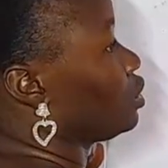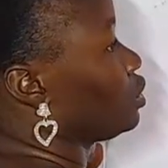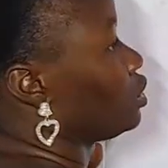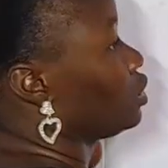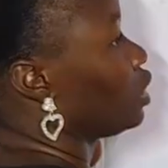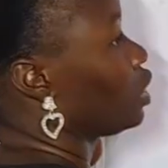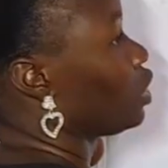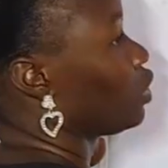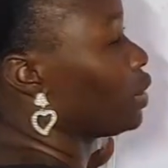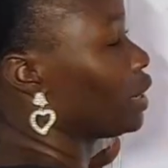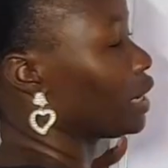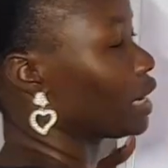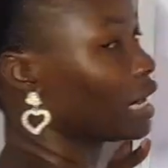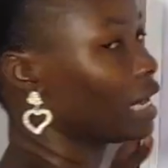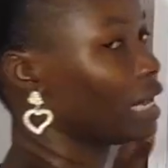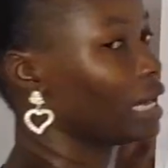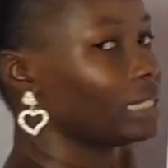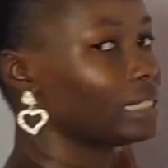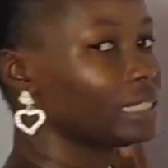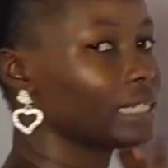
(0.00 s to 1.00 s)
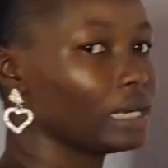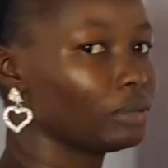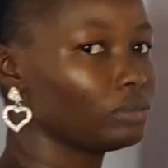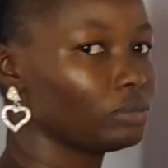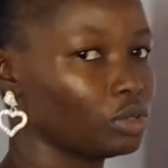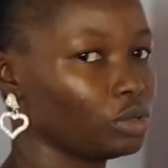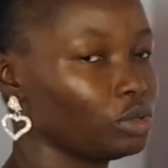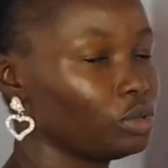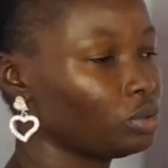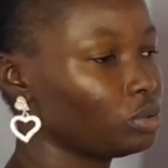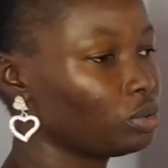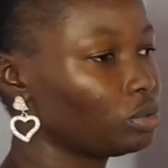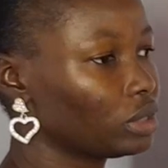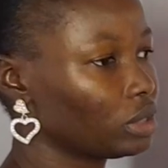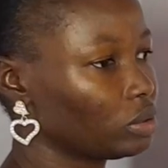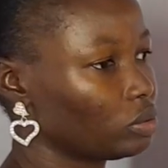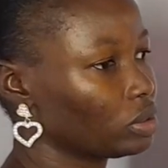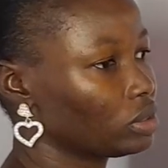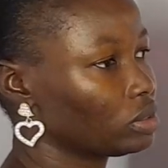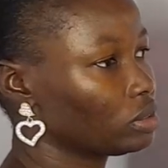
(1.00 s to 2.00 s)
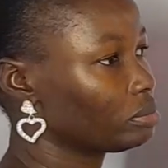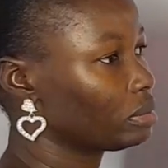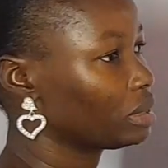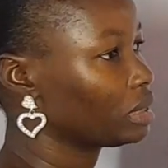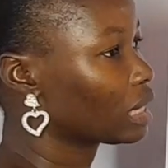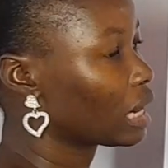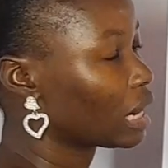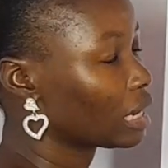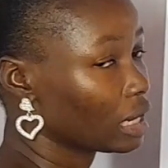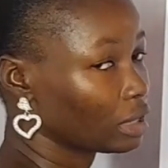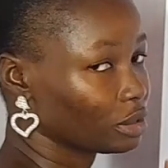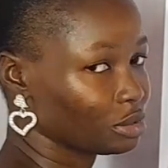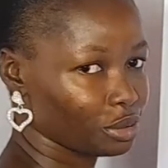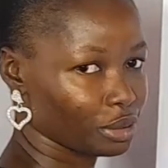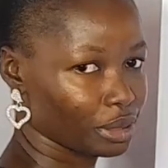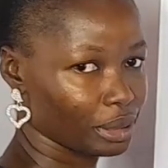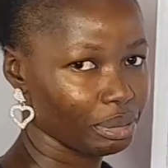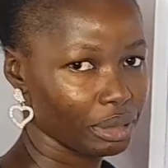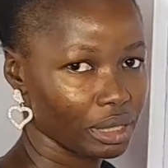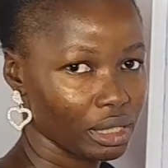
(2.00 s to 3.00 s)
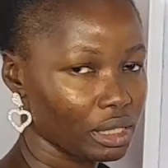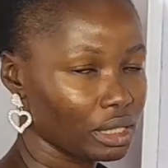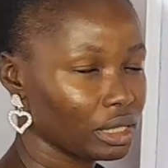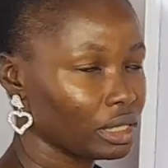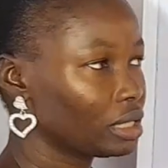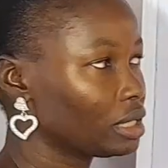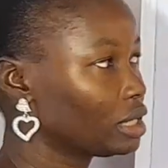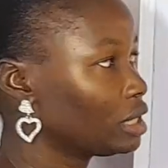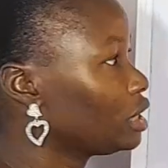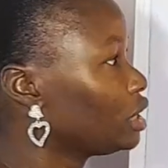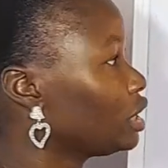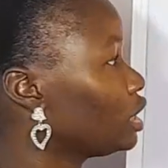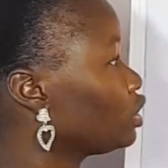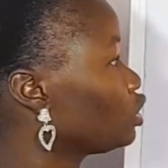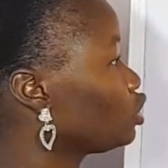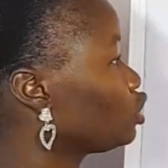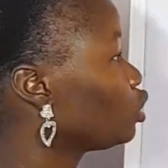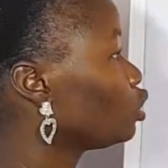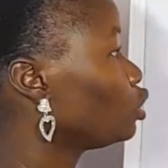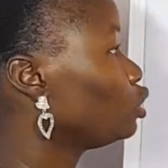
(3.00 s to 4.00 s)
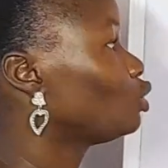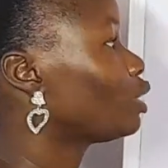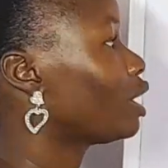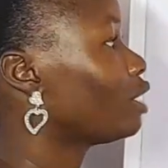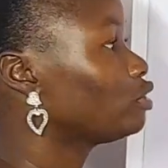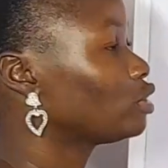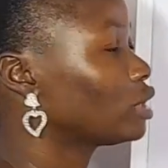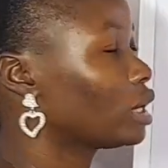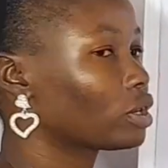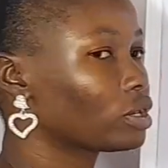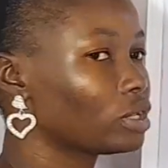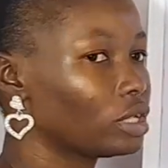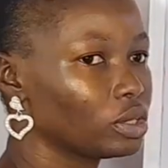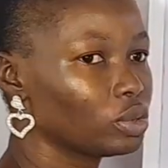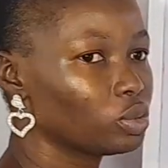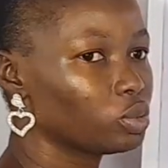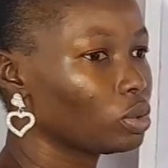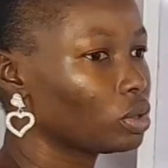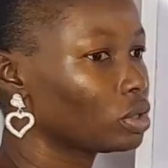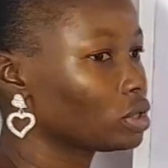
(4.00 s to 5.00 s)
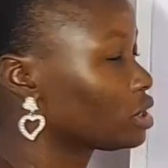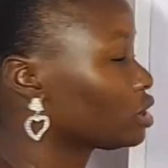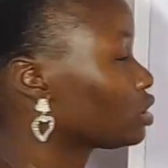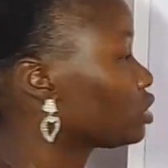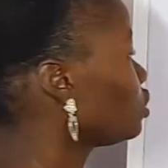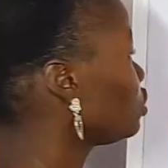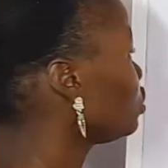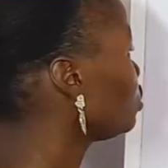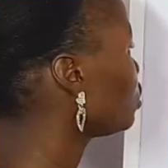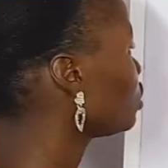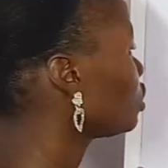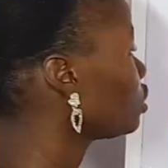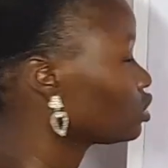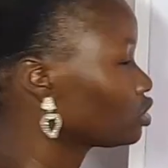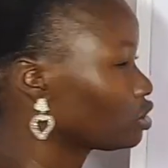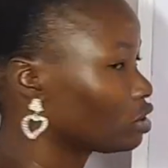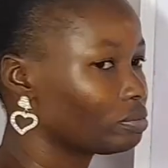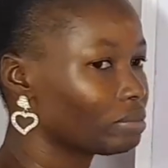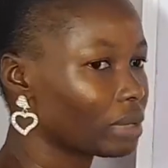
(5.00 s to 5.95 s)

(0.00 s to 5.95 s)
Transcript: now a client came to you, wants to make an asoebi. So you have to calculate what your cost of